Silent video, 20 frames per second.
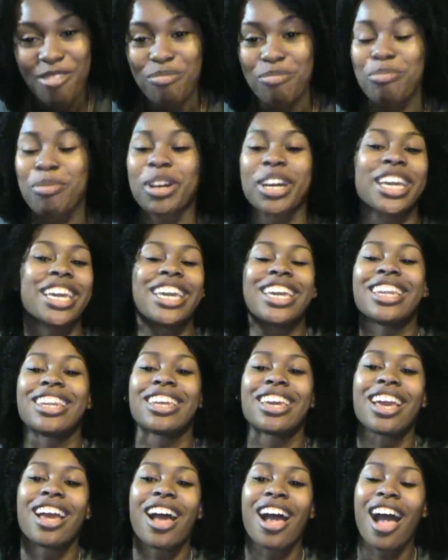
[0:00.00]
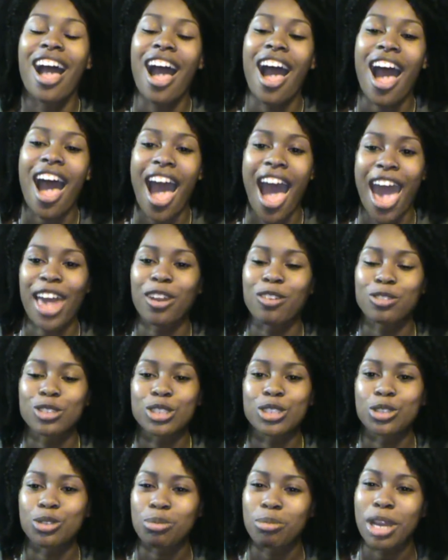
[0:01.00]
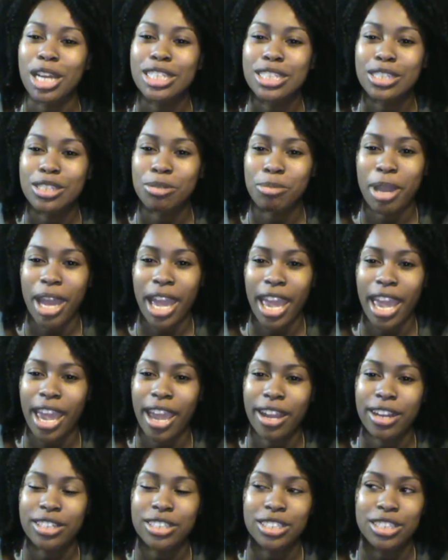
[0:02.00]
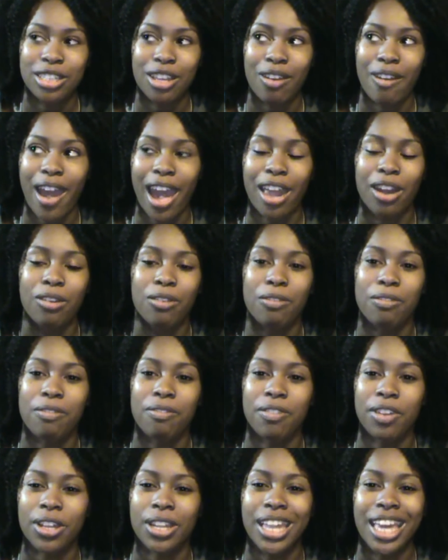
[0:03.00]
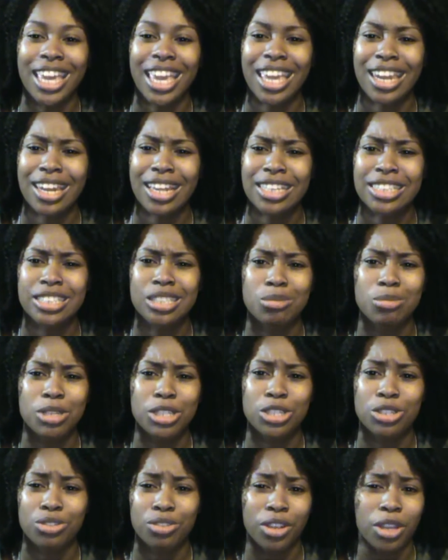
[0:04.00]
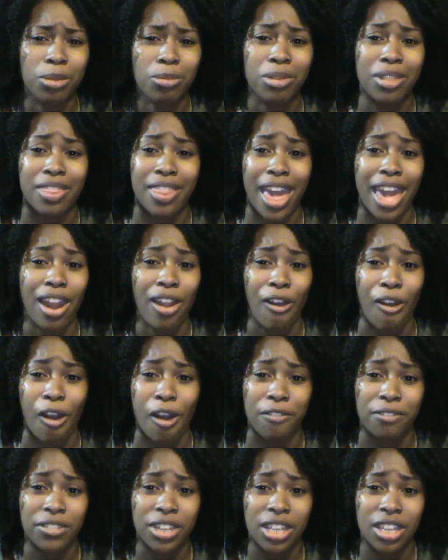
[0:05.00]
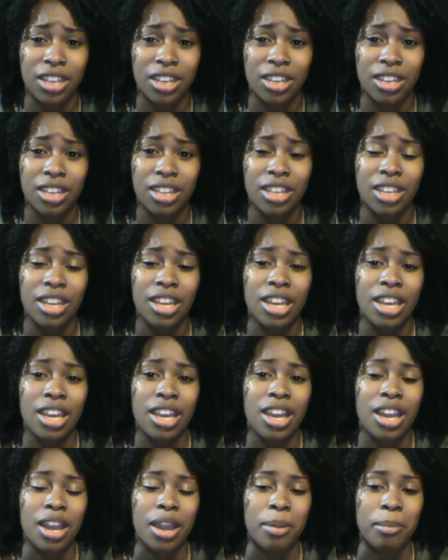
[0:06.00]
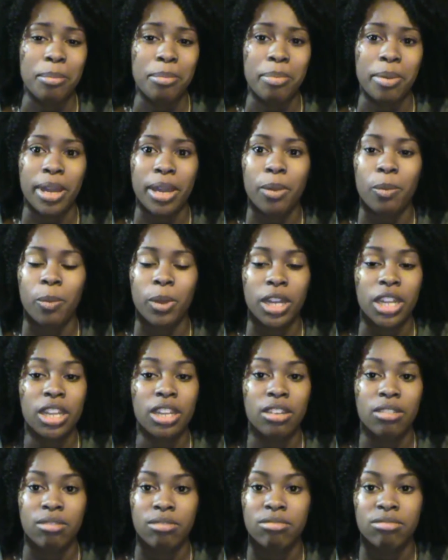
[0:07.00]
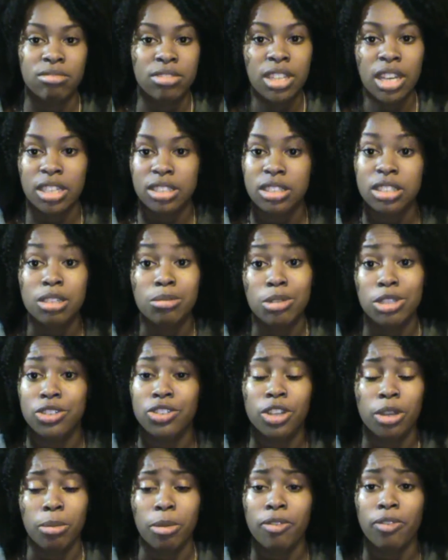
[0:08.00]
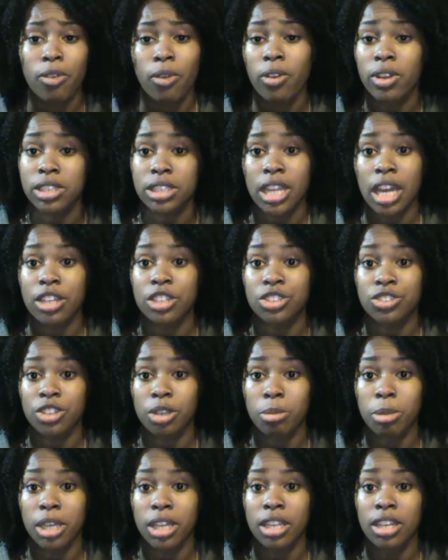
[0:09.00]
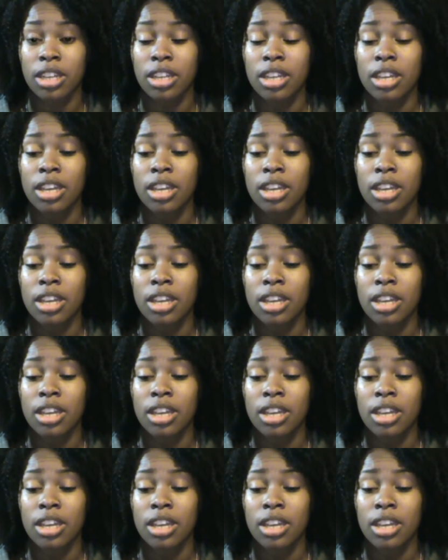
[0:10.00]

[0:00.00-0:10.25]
But I don't do much to my hair, so I don't feel like it needs to be trimmed that often. But when it does need to be trimmed, of course I'll trim it.